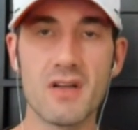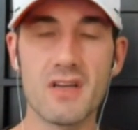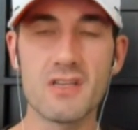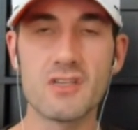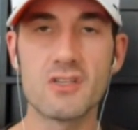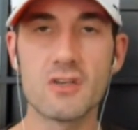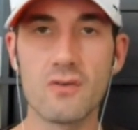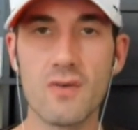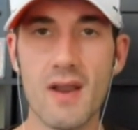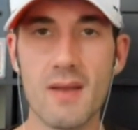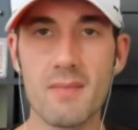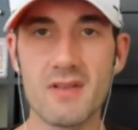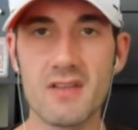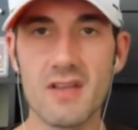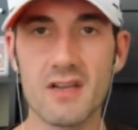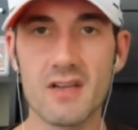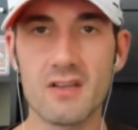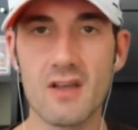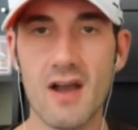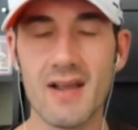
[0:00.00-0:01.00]
Instagram and
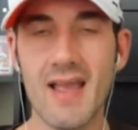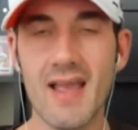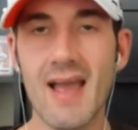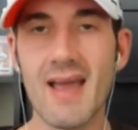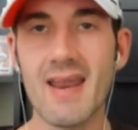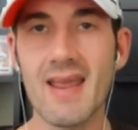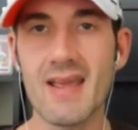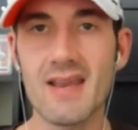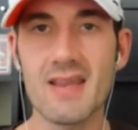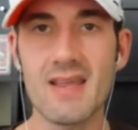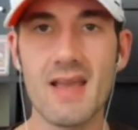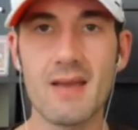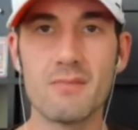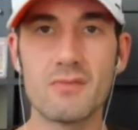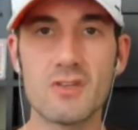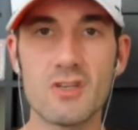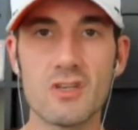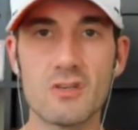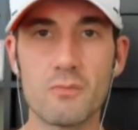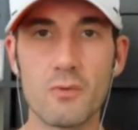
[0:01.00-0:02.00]
TikTok at
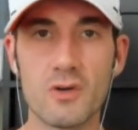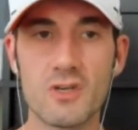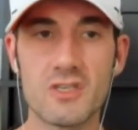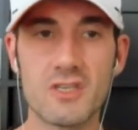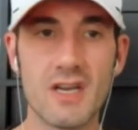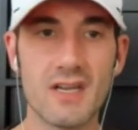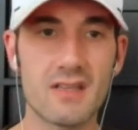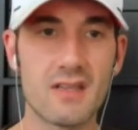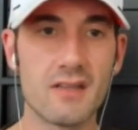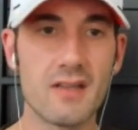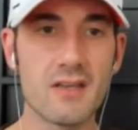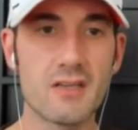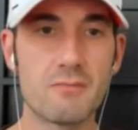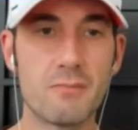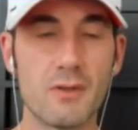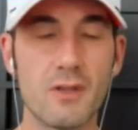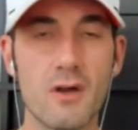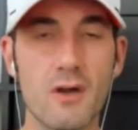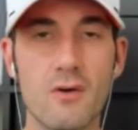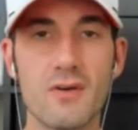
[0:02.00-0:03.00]
AndyMCSports. Check the links
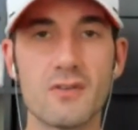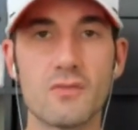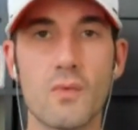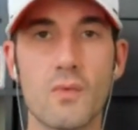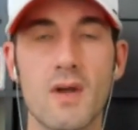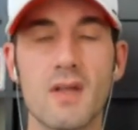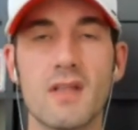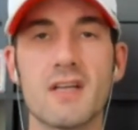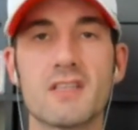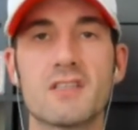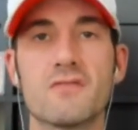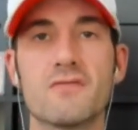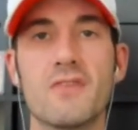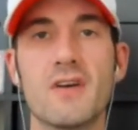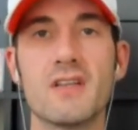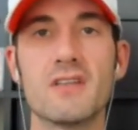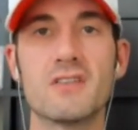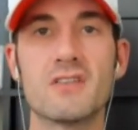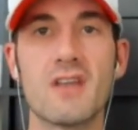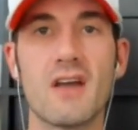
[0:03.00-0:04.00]
below as well. Lots of
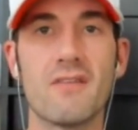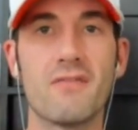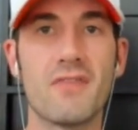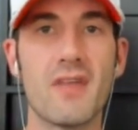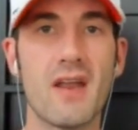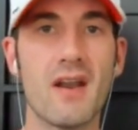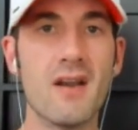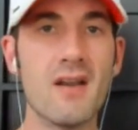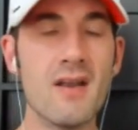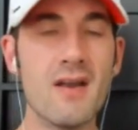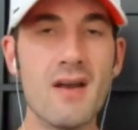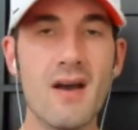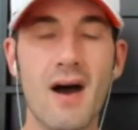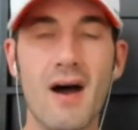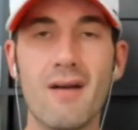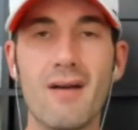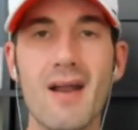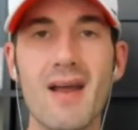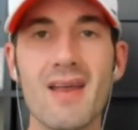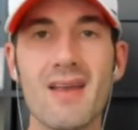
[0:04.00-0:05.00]
fun stuff there.
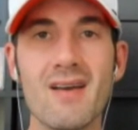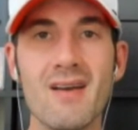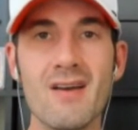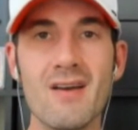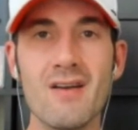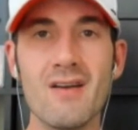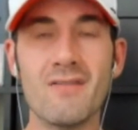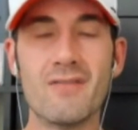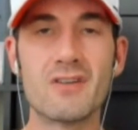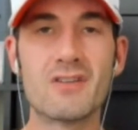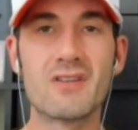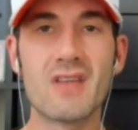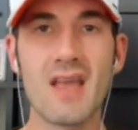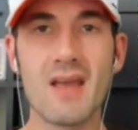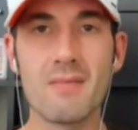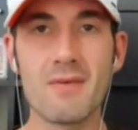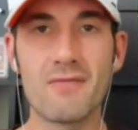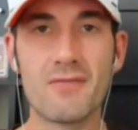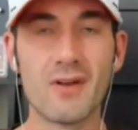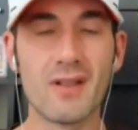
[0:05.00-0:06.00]
All right. For
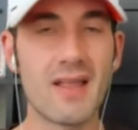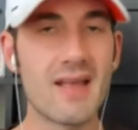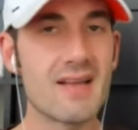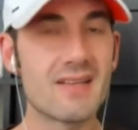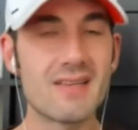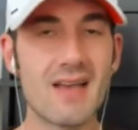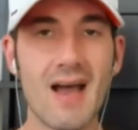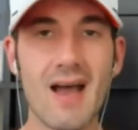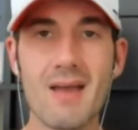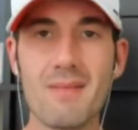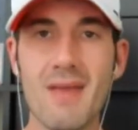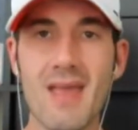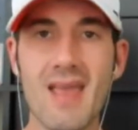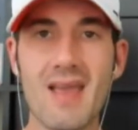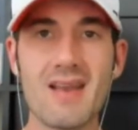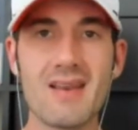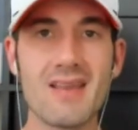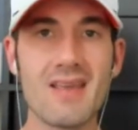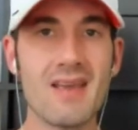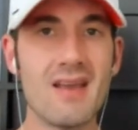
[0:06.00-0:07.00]
Sammy, for Lance, I'm
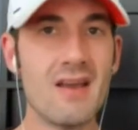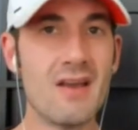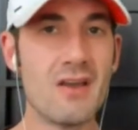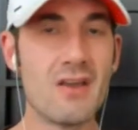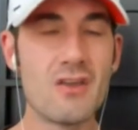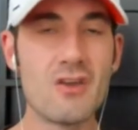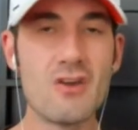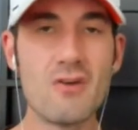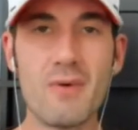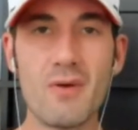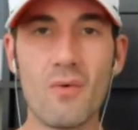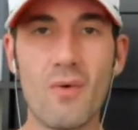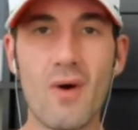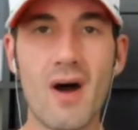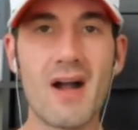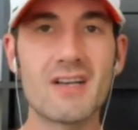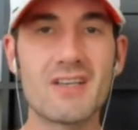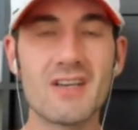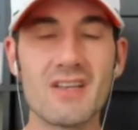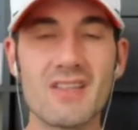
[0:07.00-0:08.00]
Andy. You've been
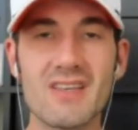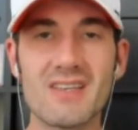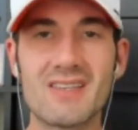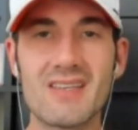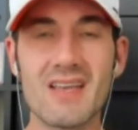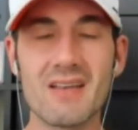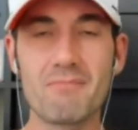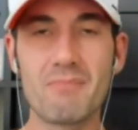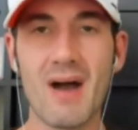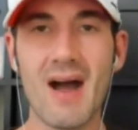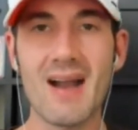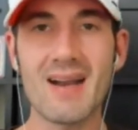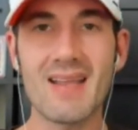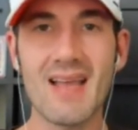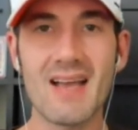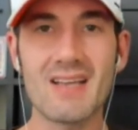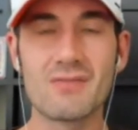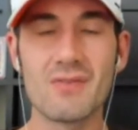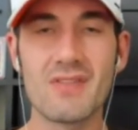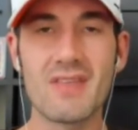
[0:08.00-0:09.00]
watching the Sick
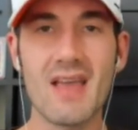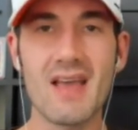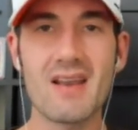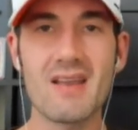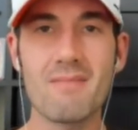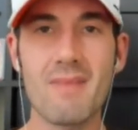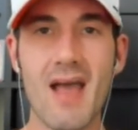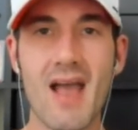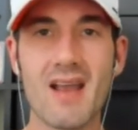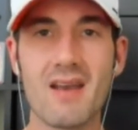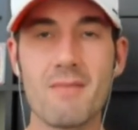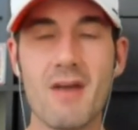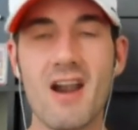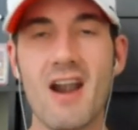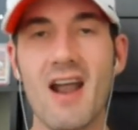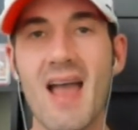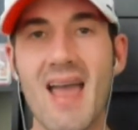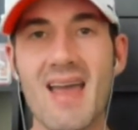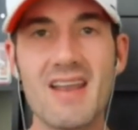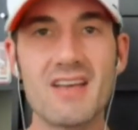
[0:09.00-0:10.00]
Podcast with Andy
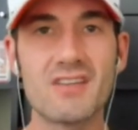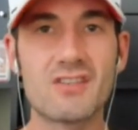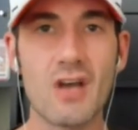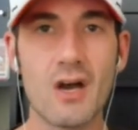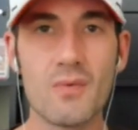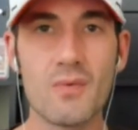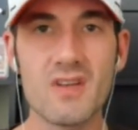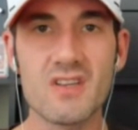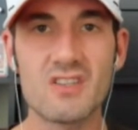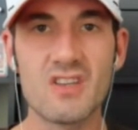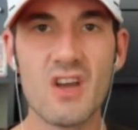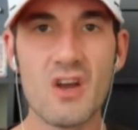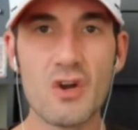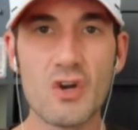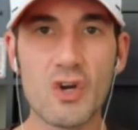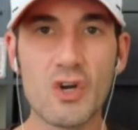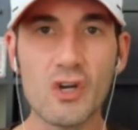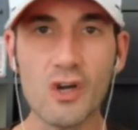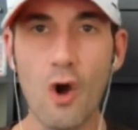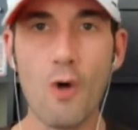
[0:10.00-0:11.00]
McNamara. And as always,
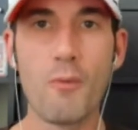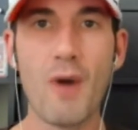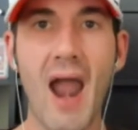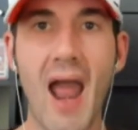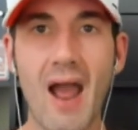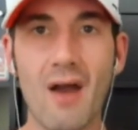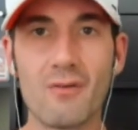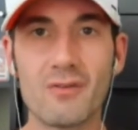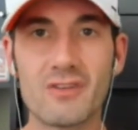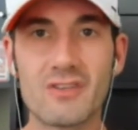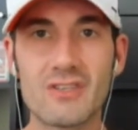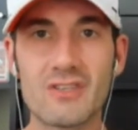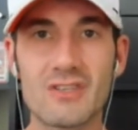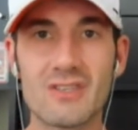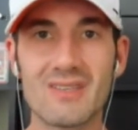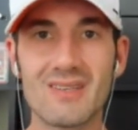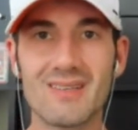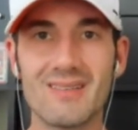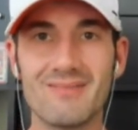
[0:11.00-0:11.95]
go Browns!